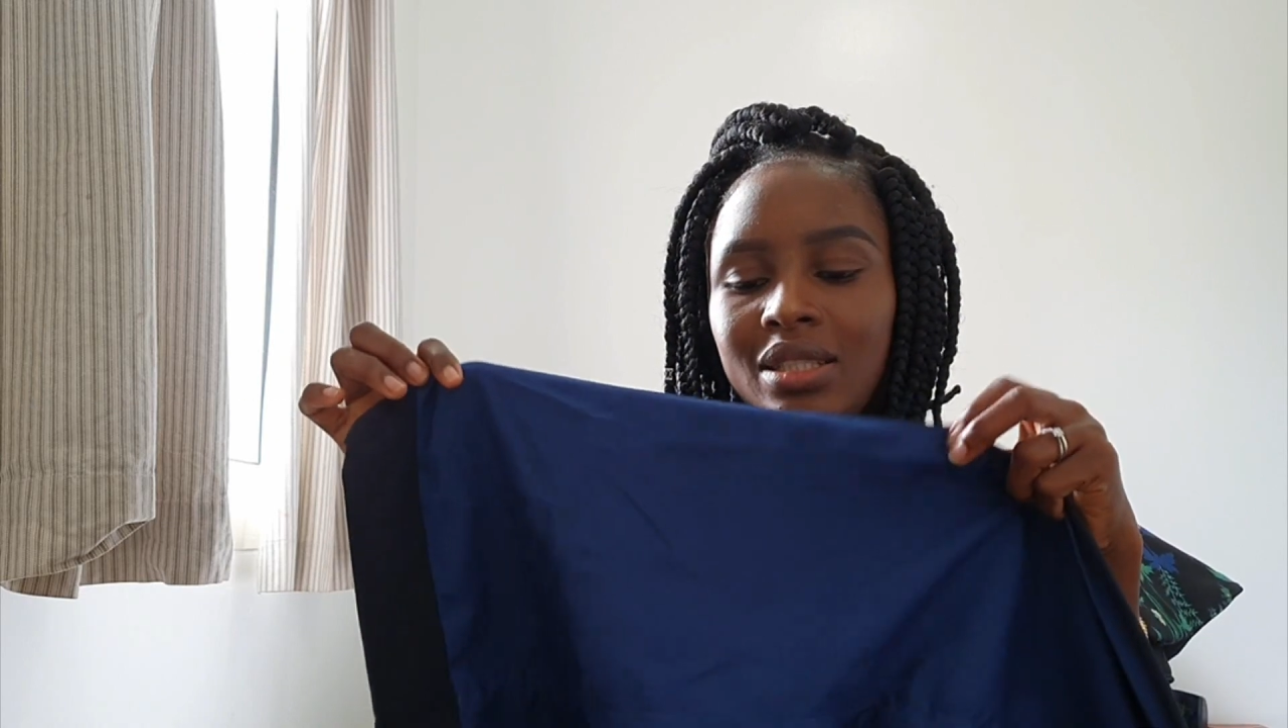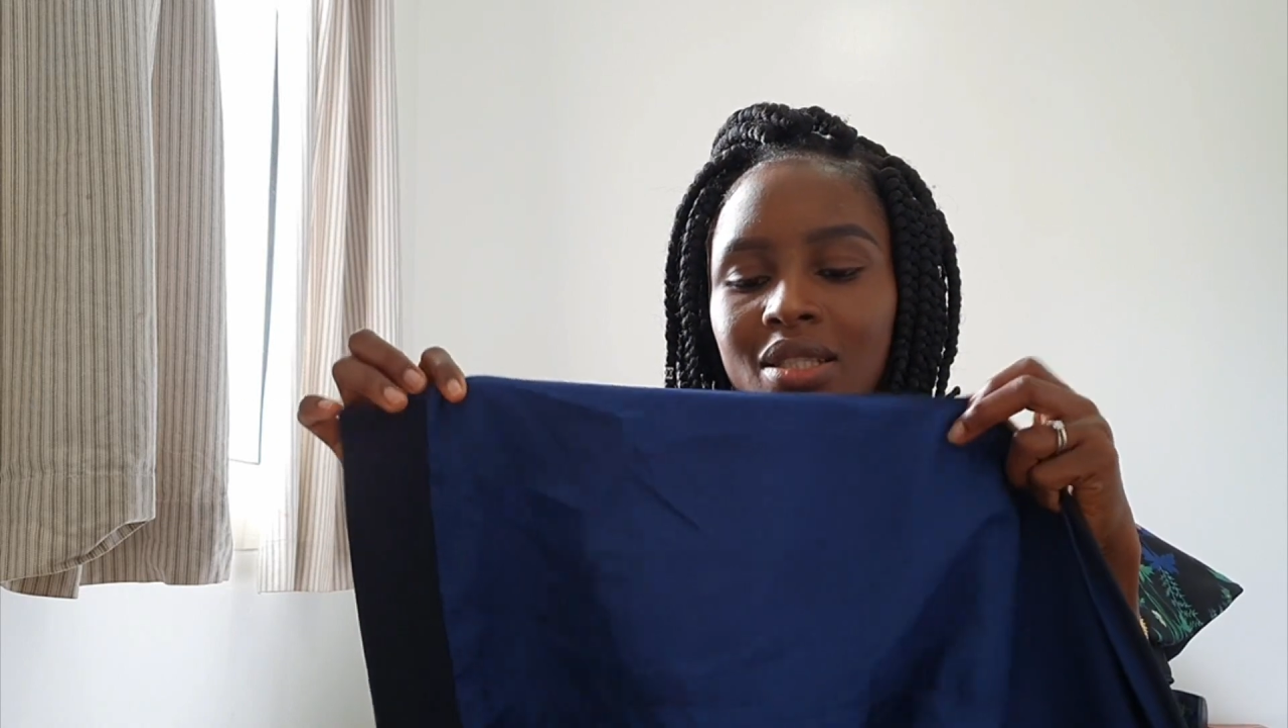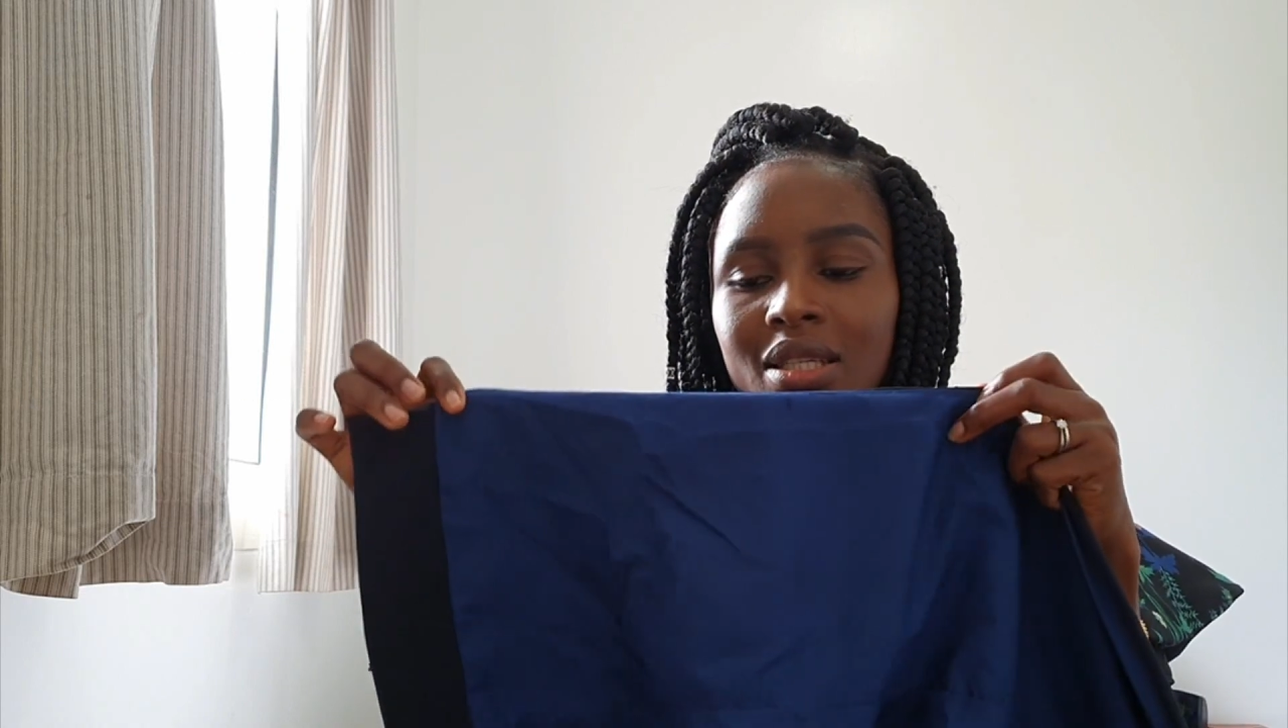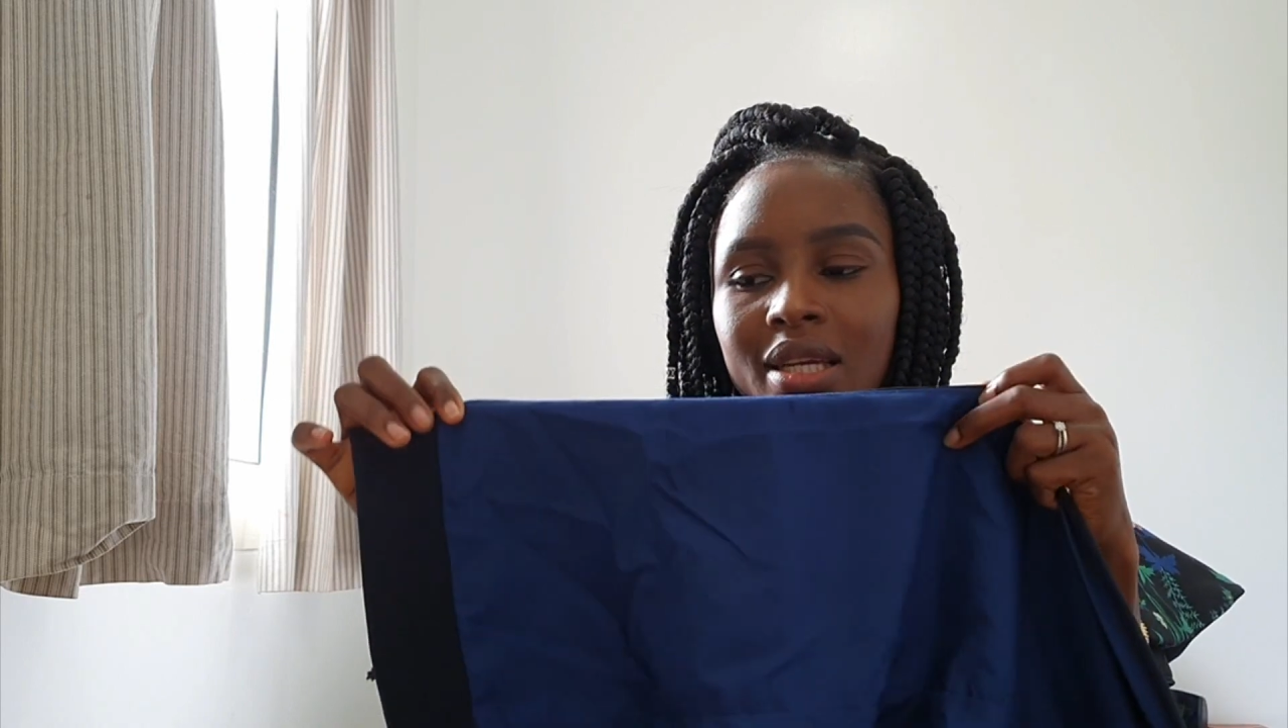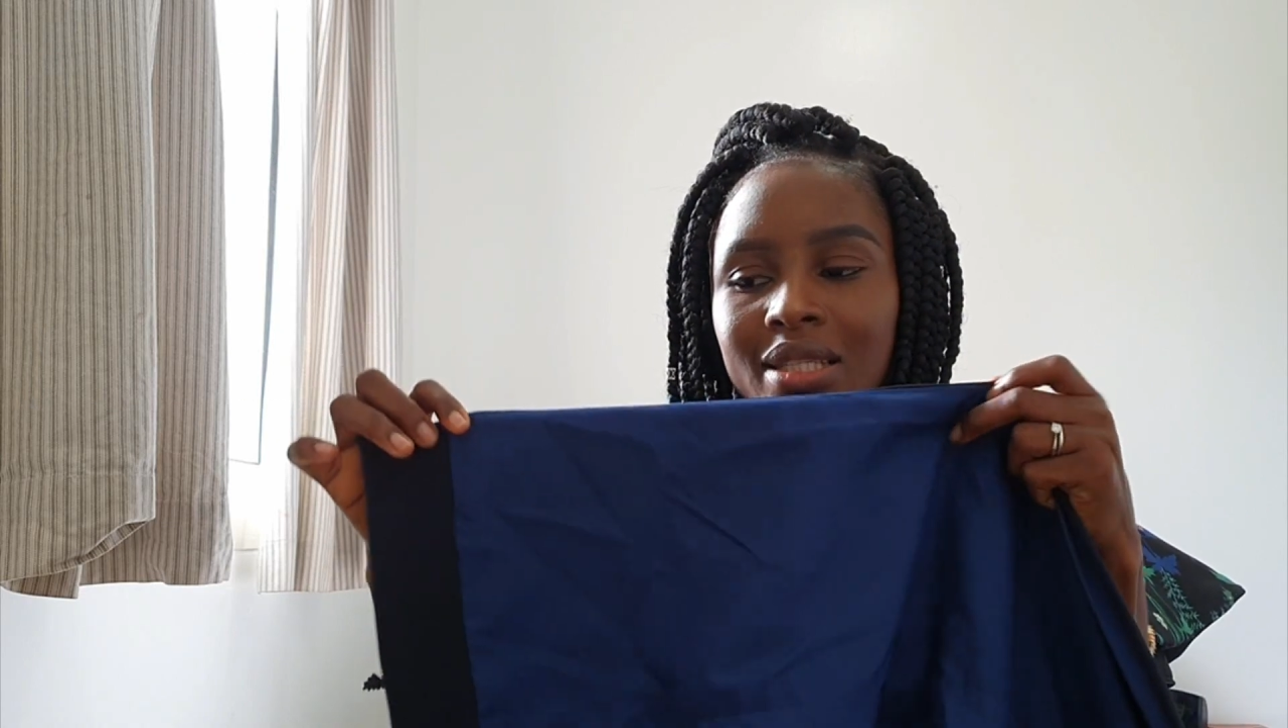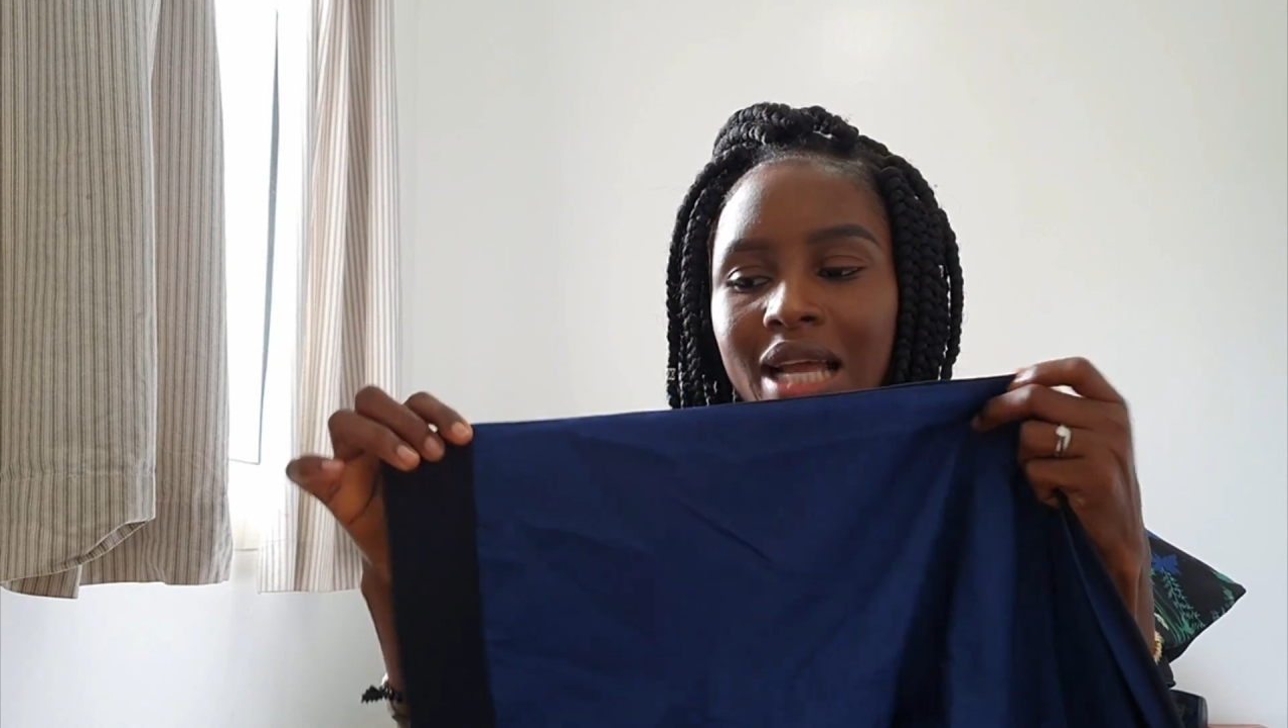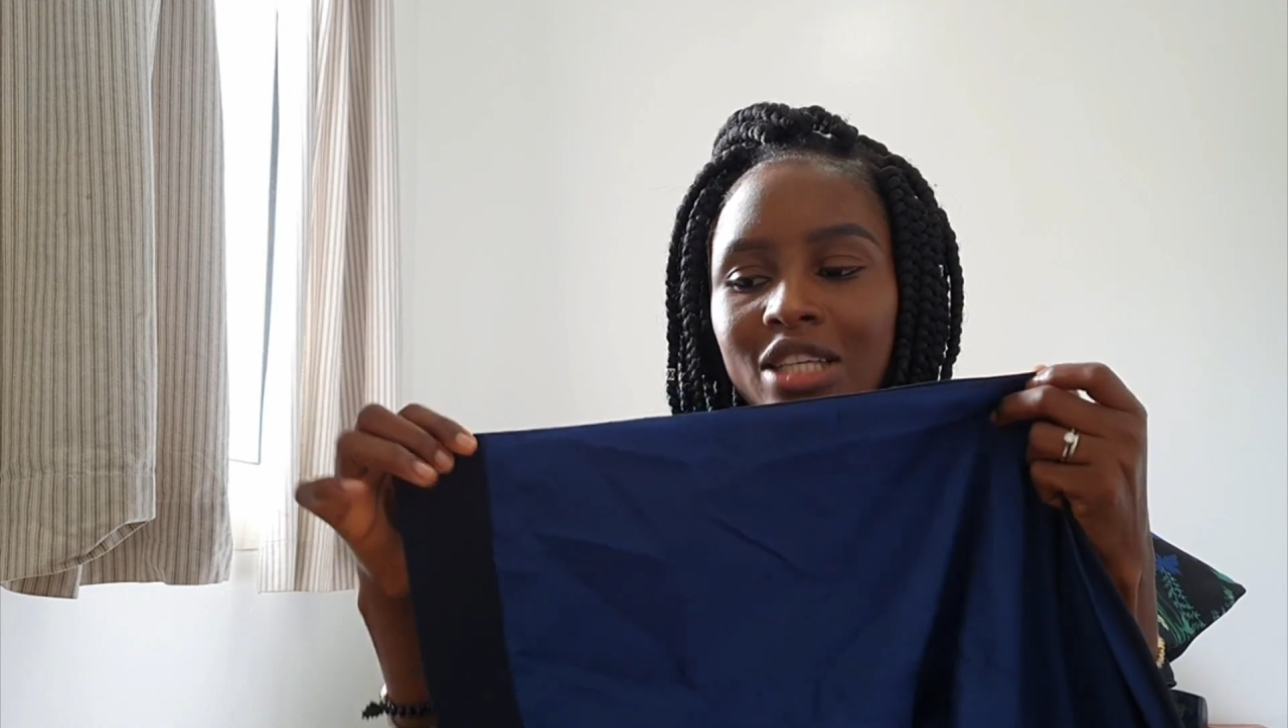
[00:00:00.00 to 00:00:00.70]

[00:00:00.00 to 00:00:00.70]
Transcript: this case.